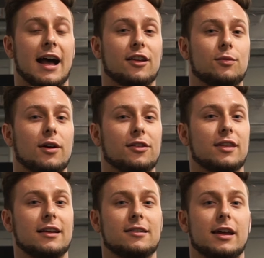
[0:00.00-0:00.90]
as well
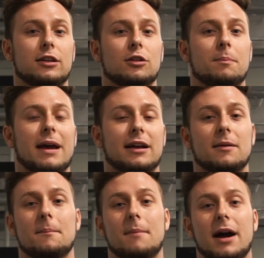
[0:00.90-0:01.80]
as things like your
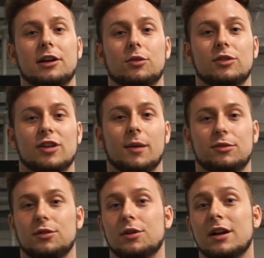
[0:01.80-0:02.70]
pec minor, which
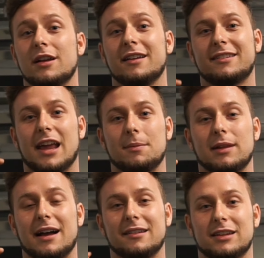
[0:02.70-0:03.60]
helps you
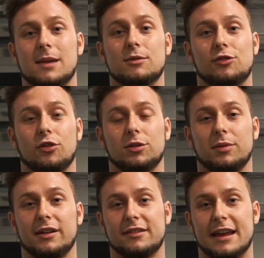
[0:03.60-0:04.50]
stabilize and keep your shoulder
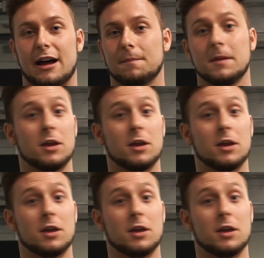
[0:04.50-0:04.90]
blades down.